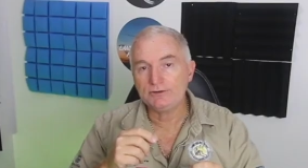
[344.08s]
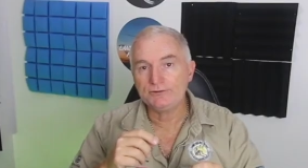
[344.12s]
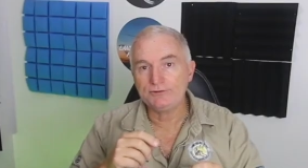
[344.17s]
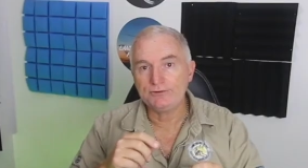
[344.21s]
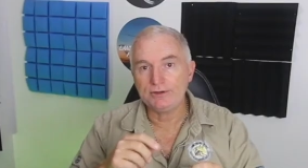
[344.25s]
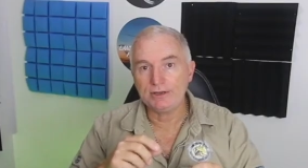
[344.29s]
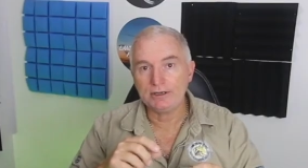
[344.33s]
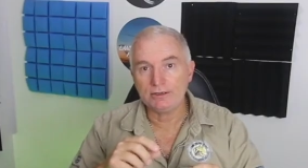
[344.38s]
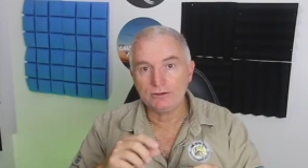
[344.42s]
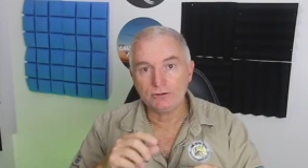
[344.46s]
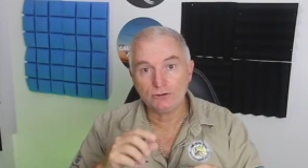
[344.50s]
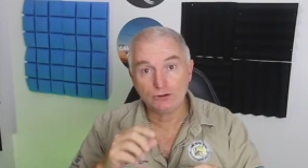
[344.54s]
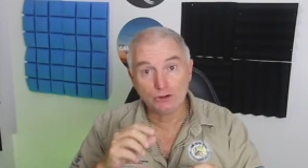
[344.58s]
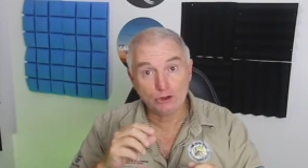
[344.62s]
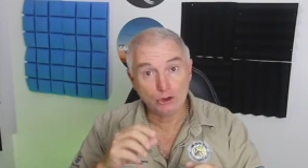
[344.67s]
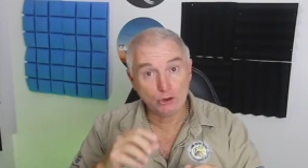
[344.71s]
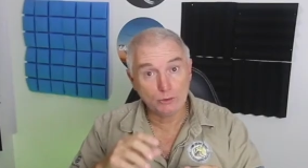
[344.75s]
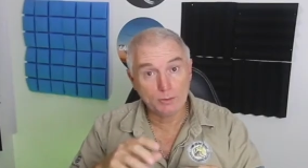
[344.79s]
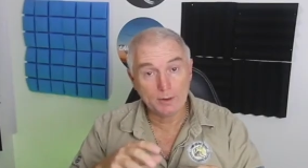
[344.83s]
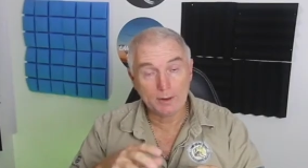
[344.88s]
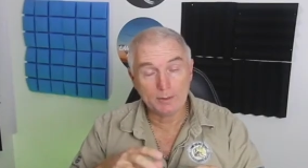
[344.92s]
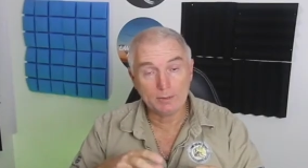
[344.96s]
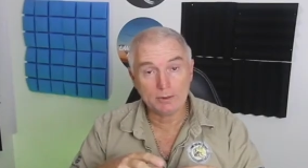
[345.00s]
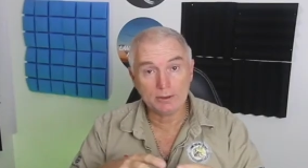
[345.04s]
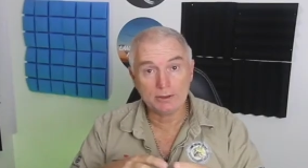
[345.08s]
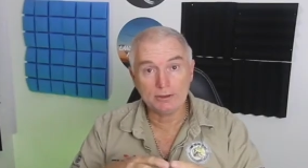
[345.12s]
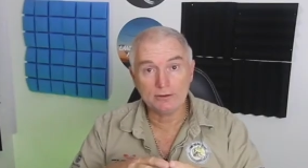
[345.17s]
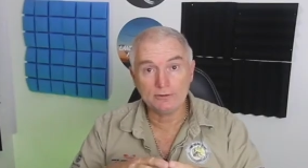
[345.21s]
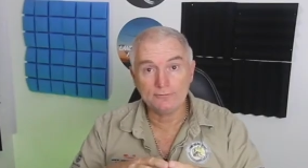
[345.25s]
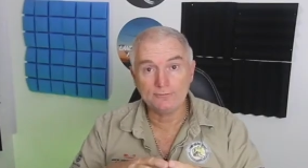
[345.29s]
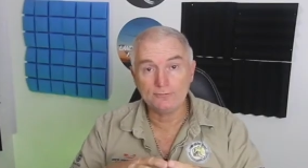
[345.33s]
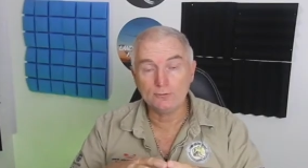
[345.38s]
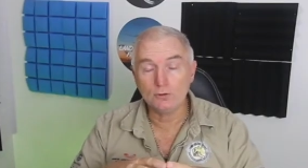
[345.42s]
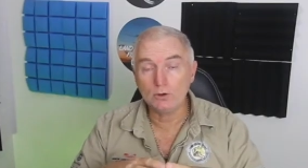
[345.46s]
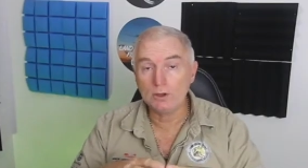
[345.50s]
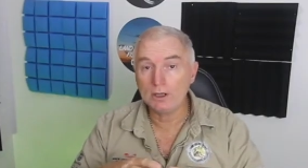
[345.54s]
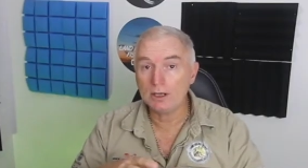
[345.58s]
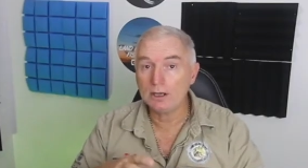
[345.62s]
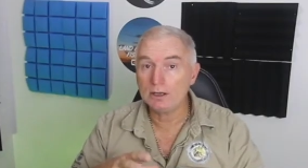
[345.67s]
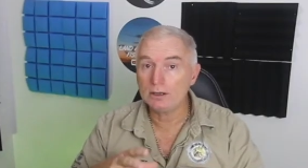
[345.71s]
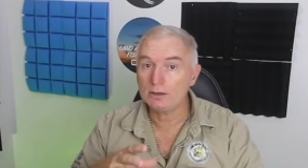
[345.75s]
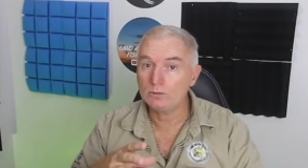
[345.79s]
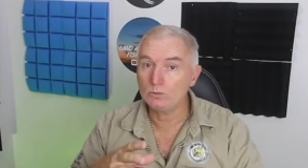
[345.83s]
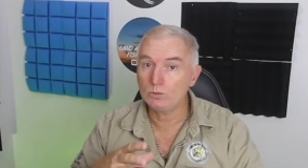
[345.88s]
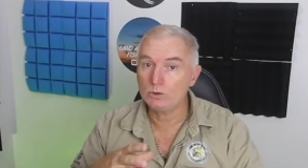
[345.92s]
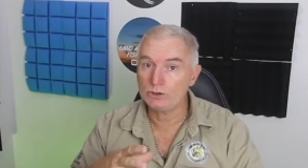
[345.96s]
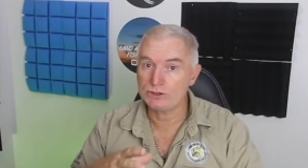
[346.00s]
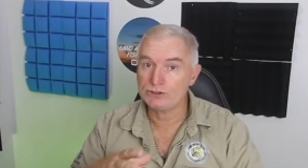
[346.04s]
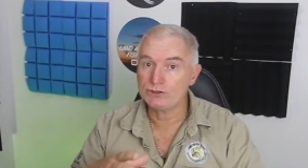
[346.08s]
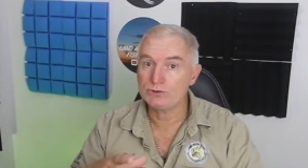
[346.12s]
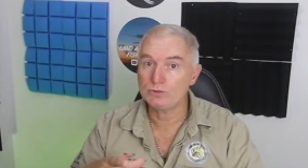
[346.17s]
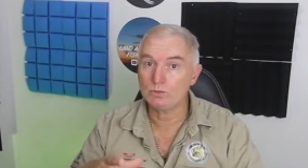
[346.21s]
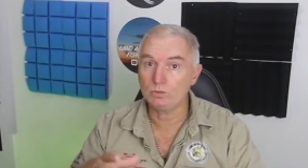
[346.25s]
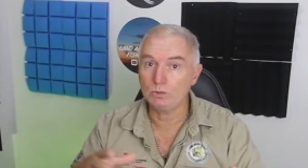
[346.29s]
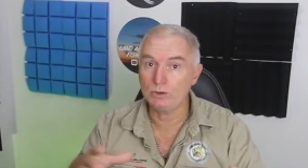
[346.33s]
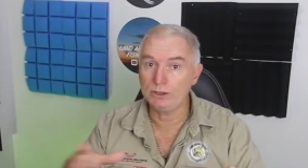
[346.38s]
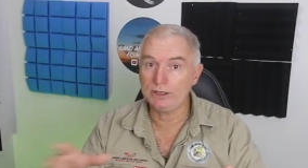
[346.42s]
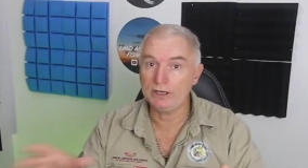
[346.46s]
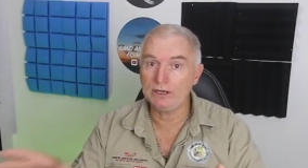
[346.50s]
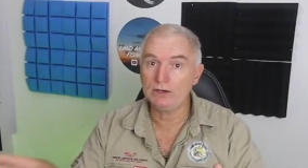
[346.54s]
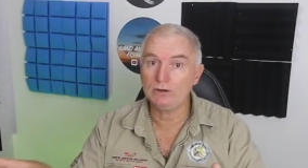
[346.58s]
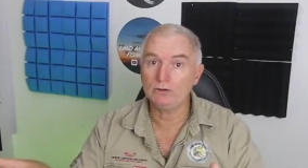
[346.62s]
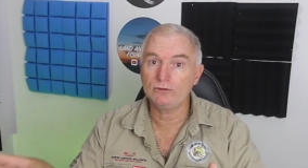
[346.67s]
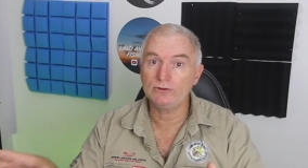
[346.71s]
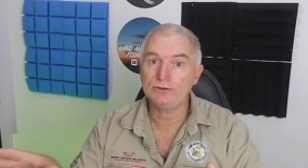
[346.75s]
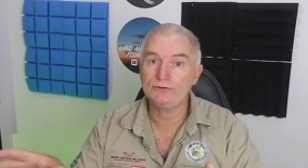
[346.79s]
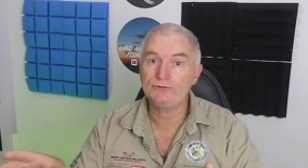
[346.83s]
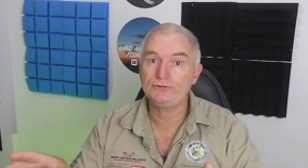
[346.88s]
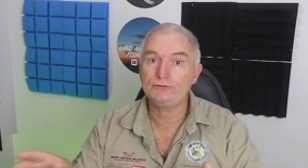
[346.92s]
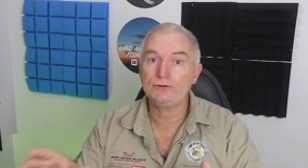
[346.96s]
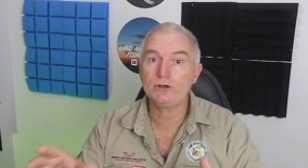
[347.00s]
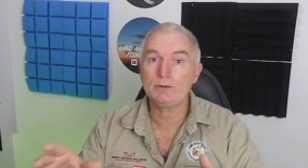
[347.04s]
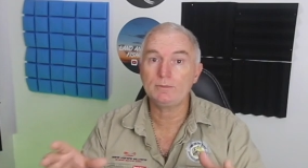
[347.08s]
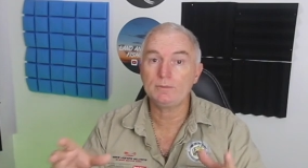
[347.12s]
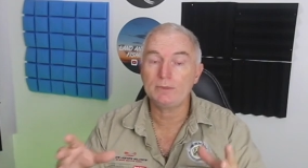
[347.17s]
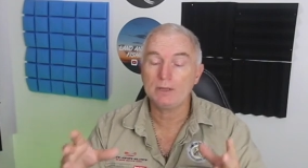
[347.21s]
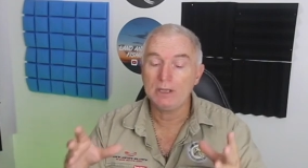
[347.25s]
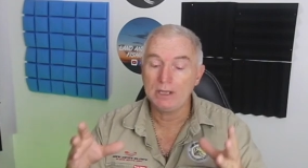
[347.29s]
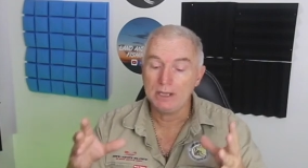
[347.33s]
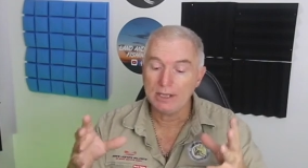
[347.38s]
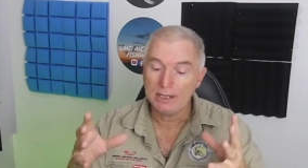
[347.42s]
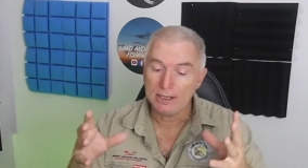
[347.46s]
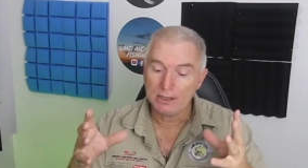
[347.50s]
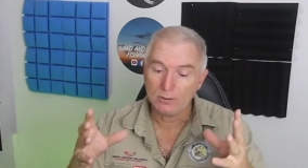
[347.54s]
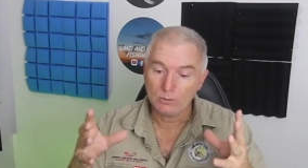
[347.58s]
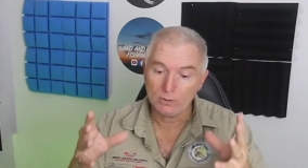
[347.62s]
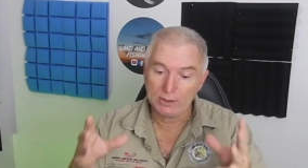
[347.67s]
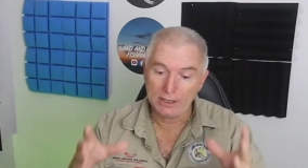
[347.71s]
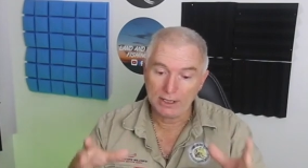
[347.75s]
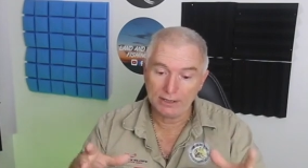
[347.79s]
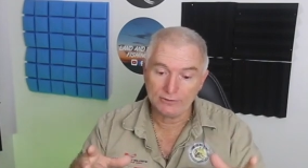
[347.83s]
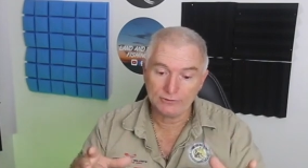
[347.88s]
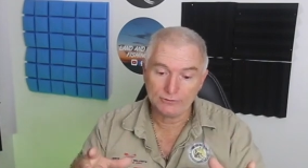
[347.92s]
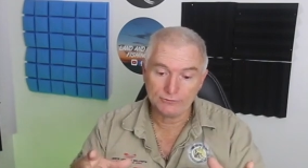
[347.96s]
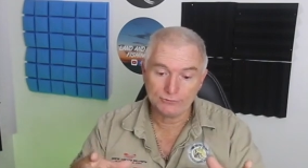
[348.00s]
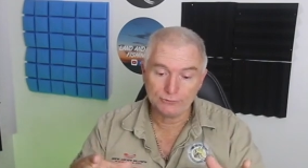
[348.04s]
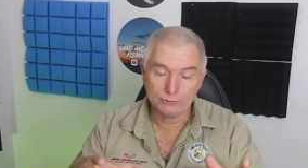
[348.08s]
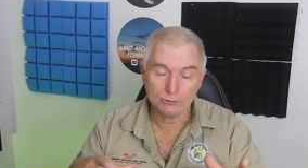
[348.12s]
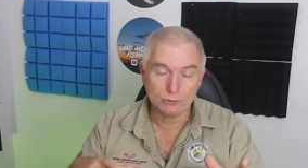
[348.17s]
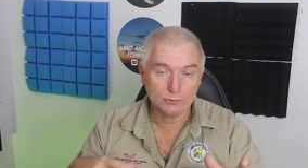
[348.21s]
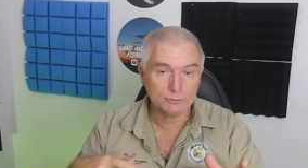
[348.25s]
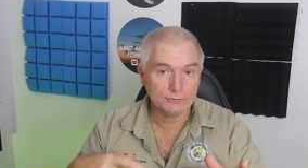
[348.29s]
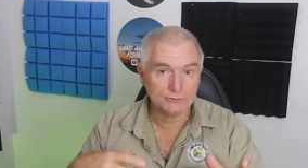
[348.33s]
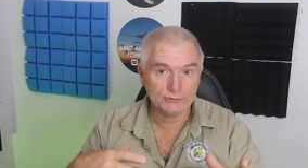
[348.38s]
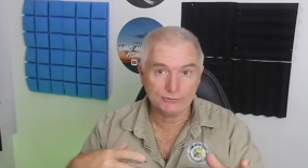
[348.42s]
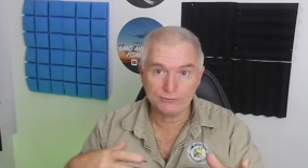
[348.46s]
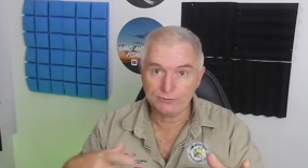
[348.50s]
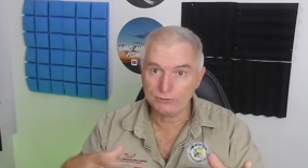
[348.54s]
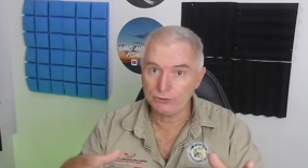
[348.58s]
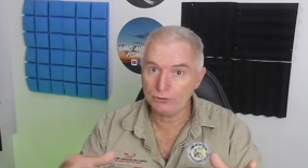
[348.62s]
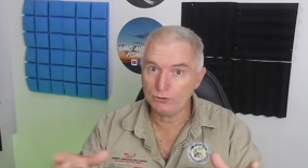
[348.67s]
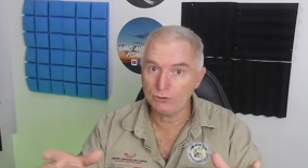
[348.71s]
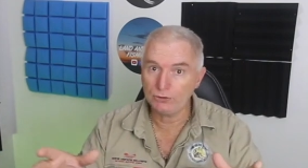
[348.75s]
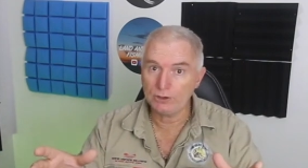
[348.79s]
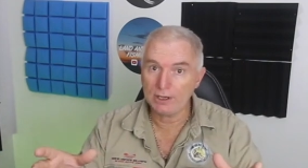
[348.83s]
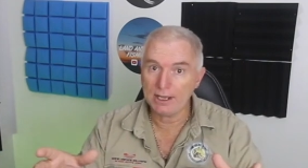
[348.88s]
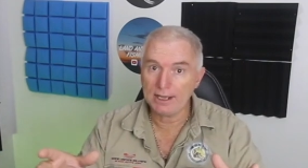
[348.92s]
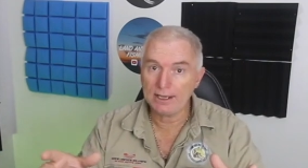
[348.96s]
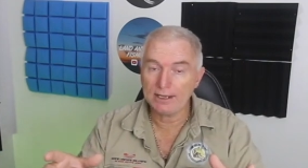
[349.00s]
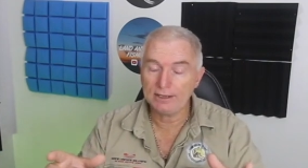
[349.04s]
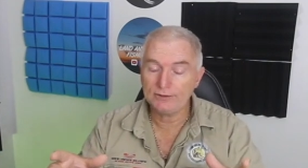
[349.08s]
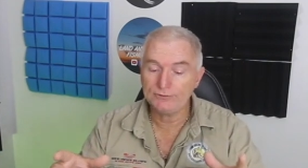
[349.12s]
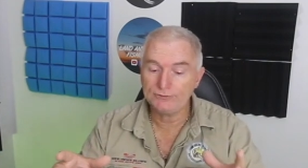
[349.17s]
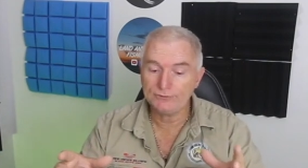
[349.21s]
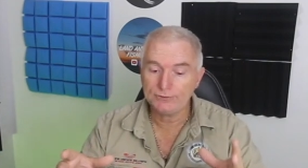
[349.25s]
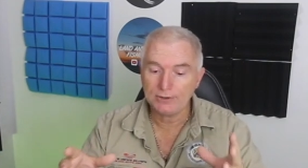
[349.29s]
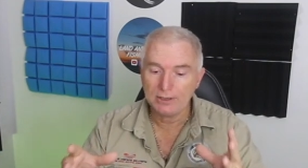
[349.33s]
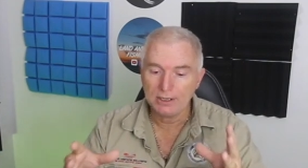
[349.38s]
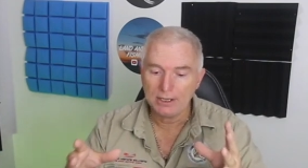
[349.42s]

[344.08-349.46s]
to seat two people in the foyer, which we did on this trip, and we had the storms for 2 days,